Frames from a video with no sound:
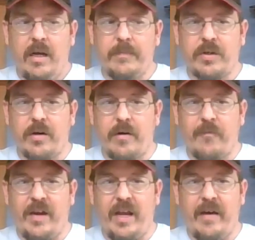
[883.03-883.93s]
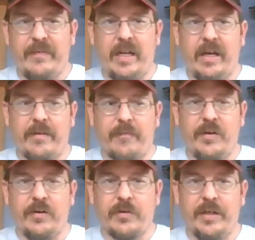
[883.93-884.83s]
I'm sure if we have any other
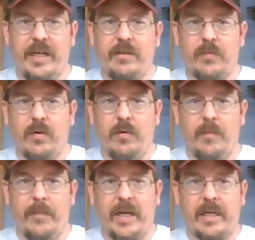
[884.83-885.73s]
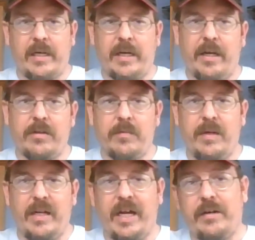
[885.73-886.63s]
future dates, we'll make an
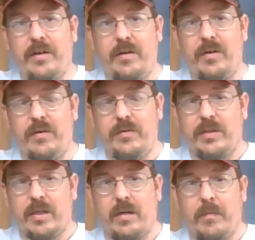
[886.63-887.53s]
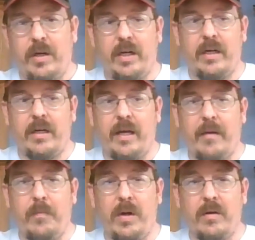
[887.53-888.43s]
announcement. I do use the community
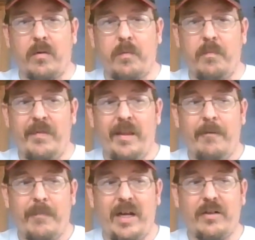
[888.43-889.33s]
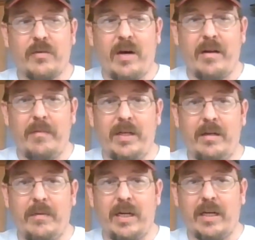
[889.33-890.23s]
tab page quite a bit
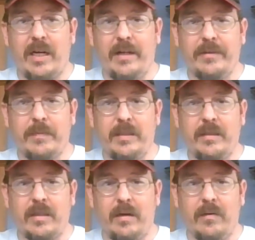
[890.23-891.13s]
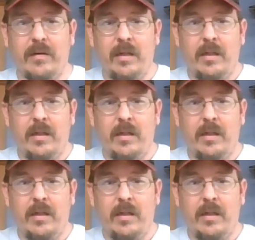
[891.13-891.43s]
to make announcements, so